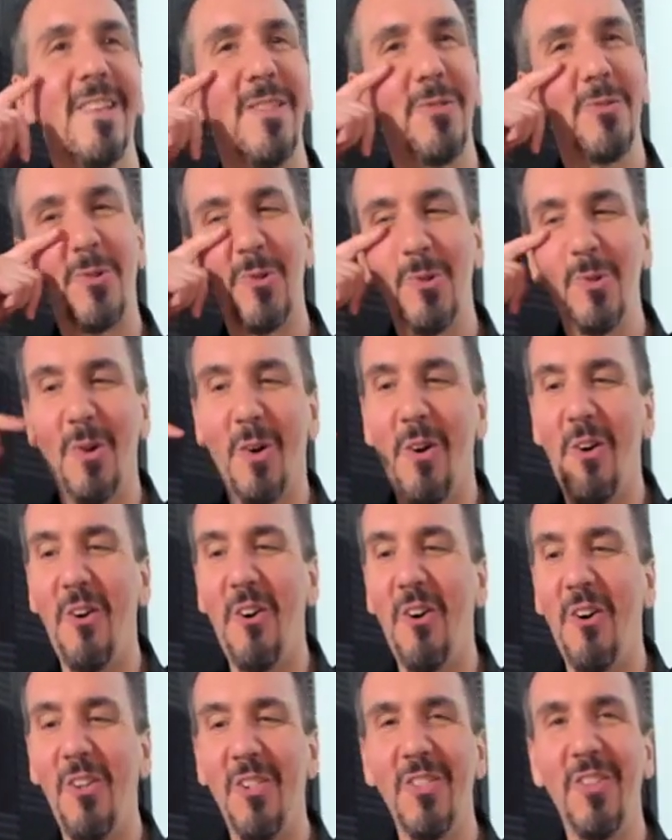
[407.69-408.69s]
through
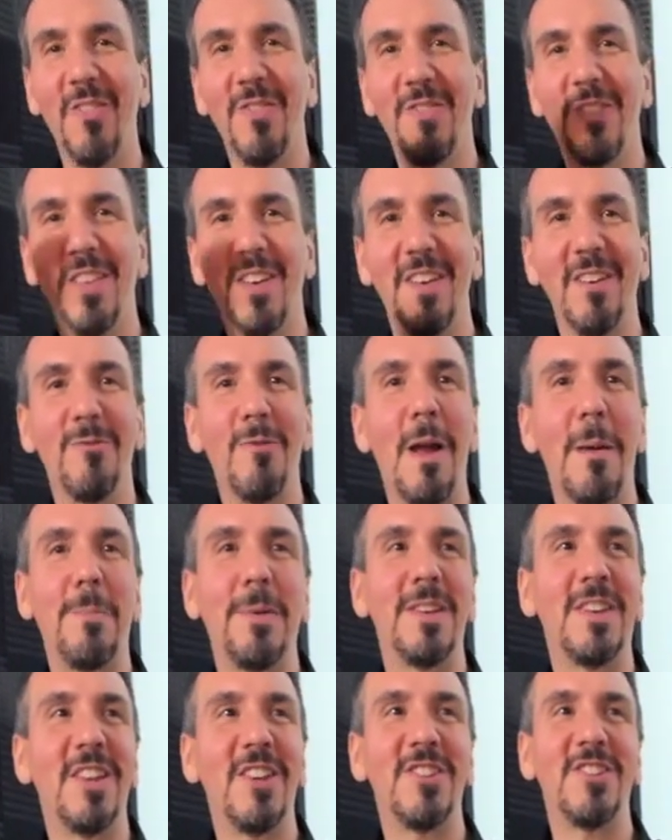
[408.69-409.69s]
all of the
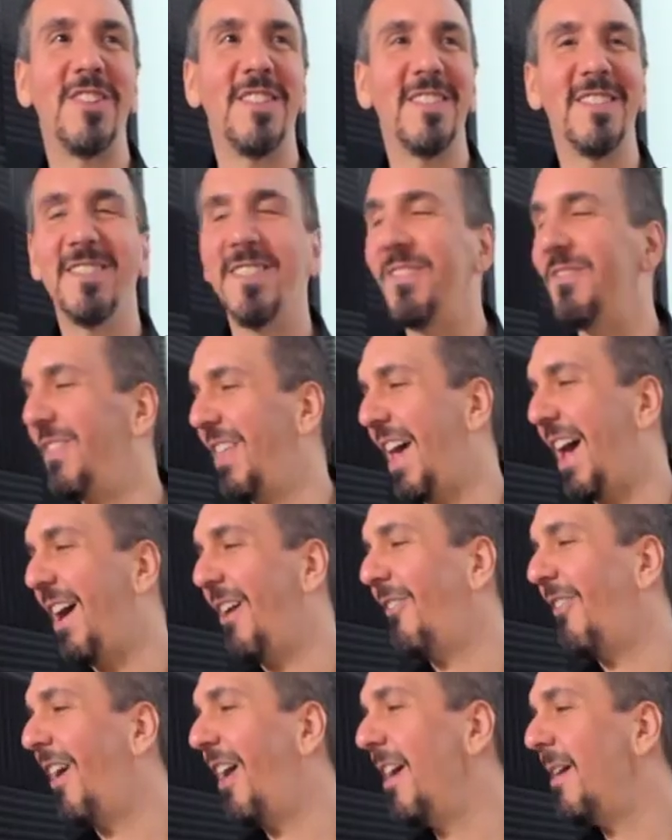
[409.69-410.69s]
repetitions of
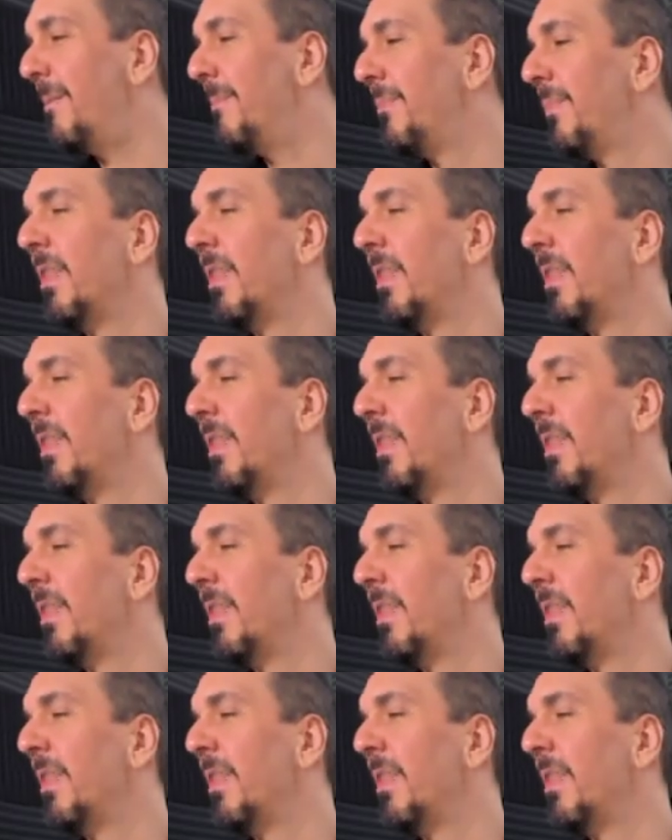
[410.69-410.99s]
that, right?